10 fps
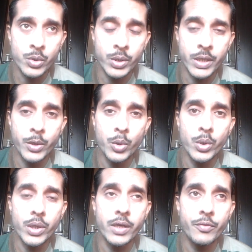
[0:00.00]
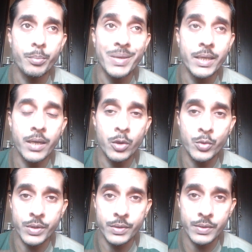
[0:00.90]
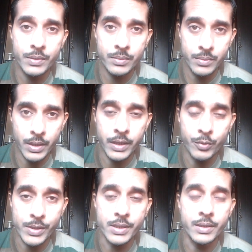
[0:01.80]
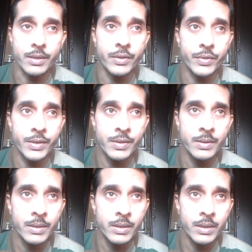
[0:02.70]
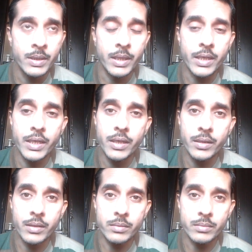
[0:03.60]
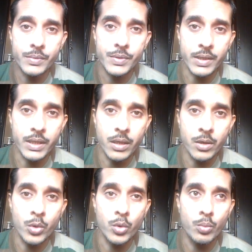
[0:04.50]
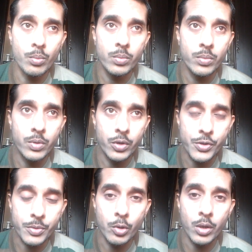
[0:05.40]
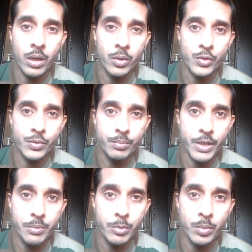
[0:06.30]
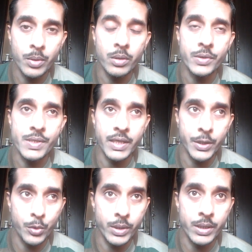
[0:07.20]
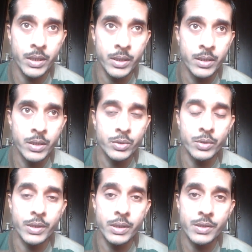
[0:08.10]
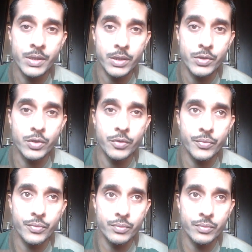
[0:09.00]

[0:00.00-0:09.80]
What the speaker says: so they don't have big houses like Western countries. And in a single room or small house, many people stay together, so there is chance of